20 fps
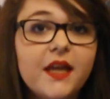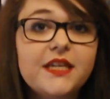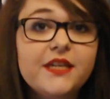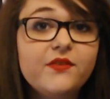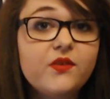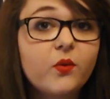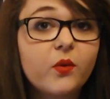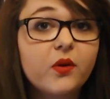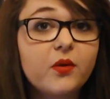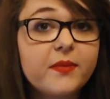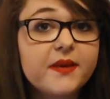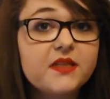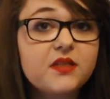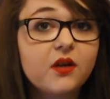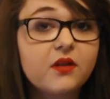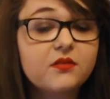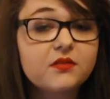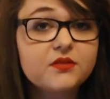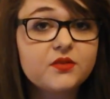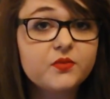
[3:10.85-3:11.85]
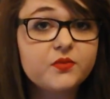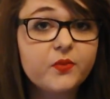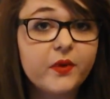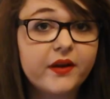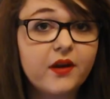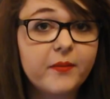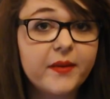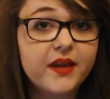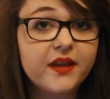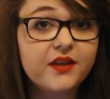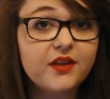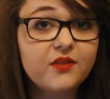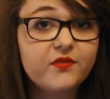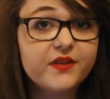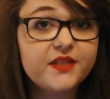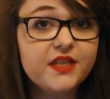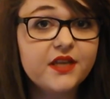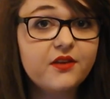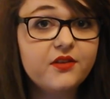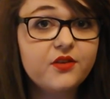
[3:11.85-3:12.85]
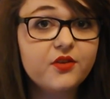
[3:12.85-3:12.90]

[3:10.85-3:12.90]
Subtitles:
And if you want to be told when I make a new video,